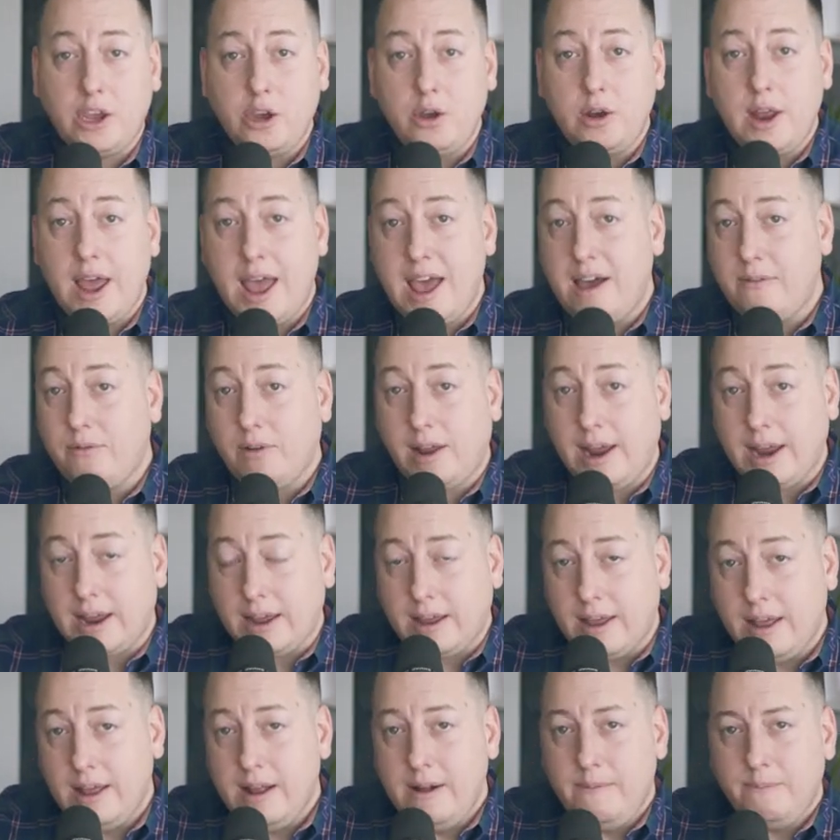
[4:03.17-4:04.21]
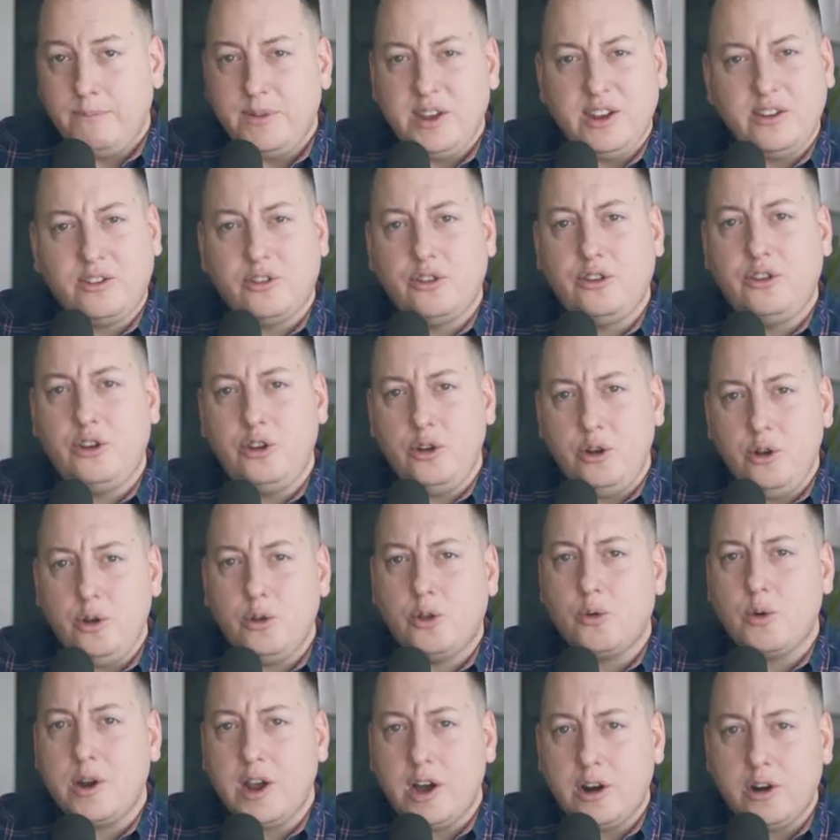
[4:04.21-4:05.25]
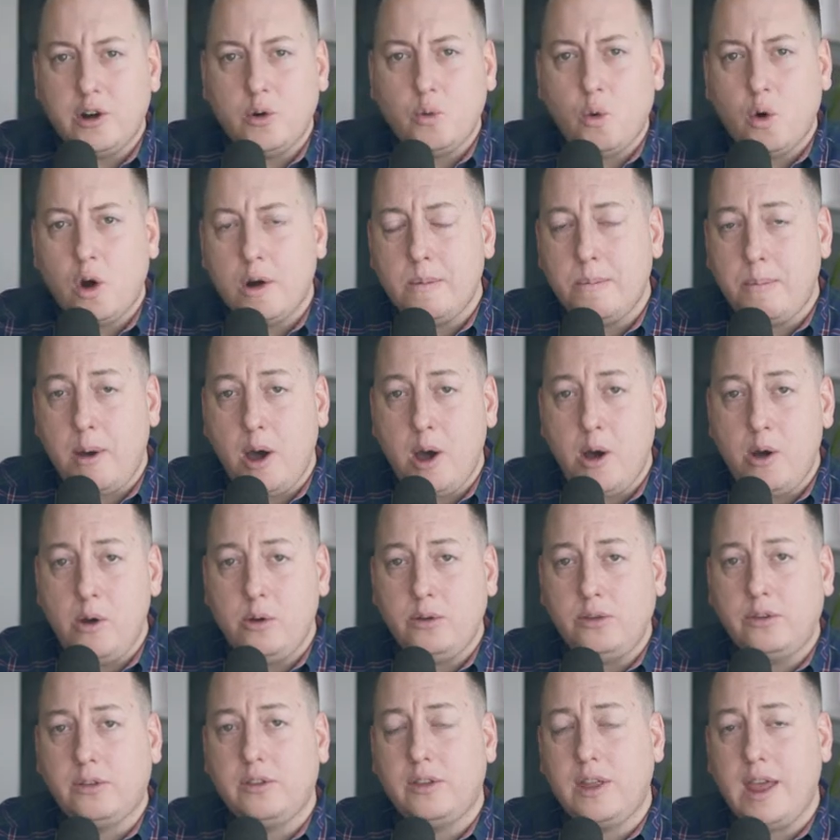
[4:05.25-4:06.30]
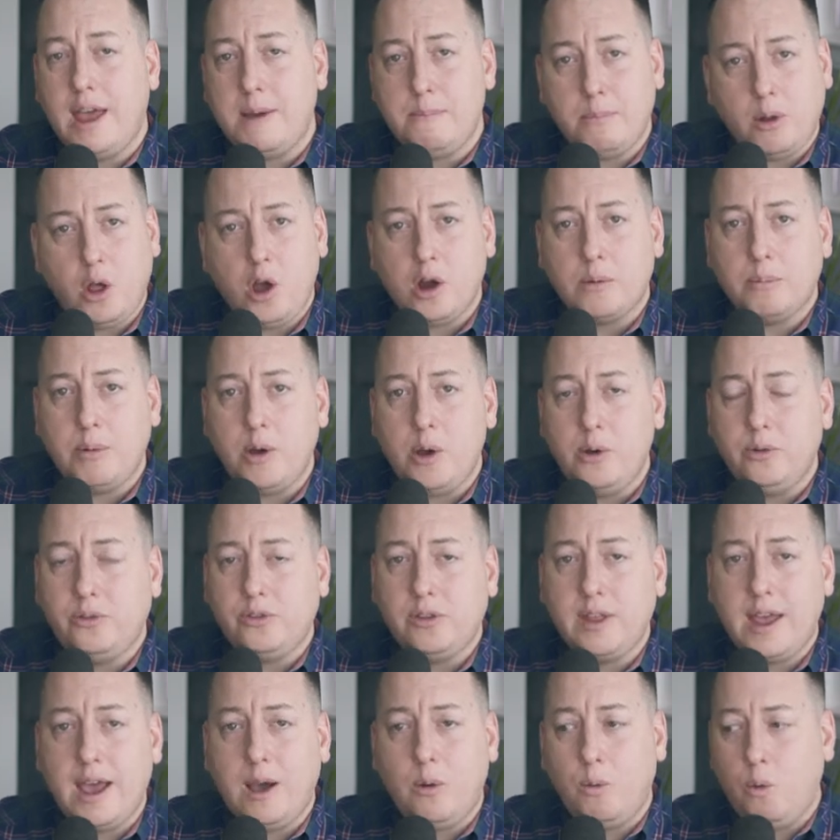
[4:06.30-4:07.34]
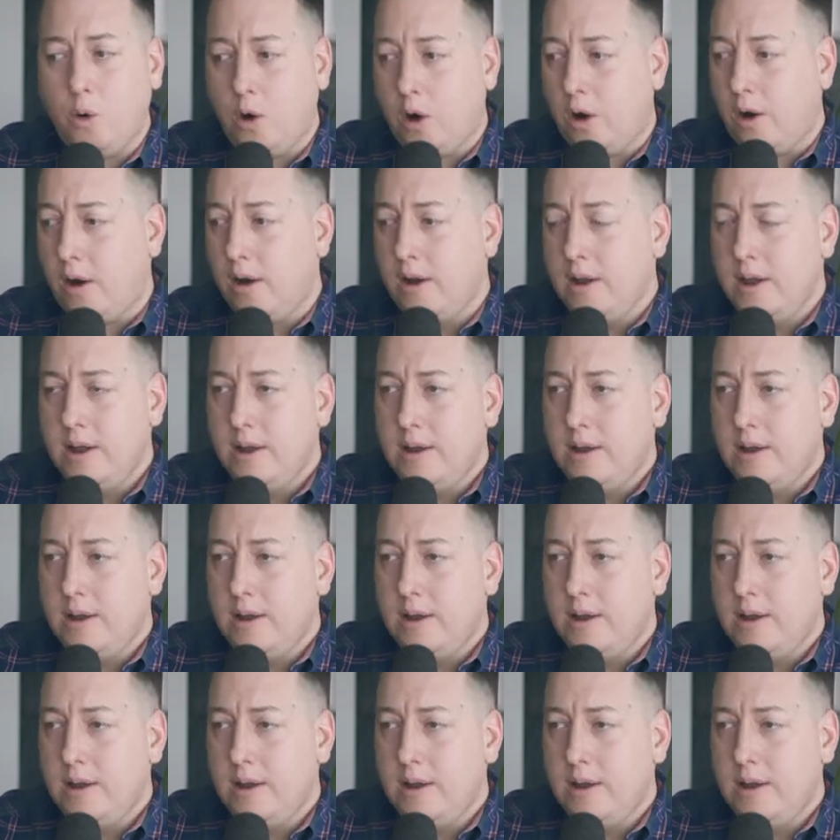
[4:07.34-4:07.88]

You'd have like these two, three hundred word posts that blog posts that were